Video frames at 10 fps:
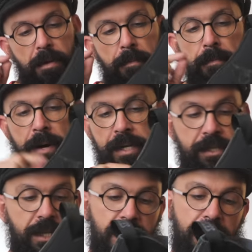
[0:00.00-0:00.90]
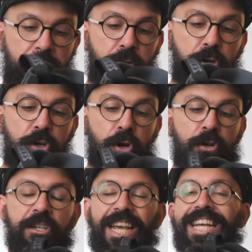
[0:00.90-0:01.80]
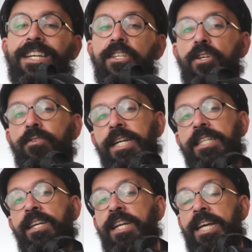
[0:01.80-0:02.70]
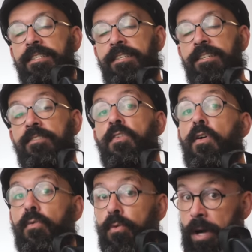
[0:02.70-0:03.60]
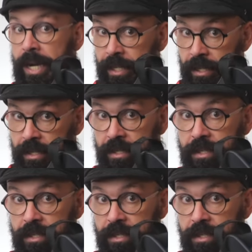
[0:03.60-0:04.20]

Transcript: But if you don't integrate the laces right,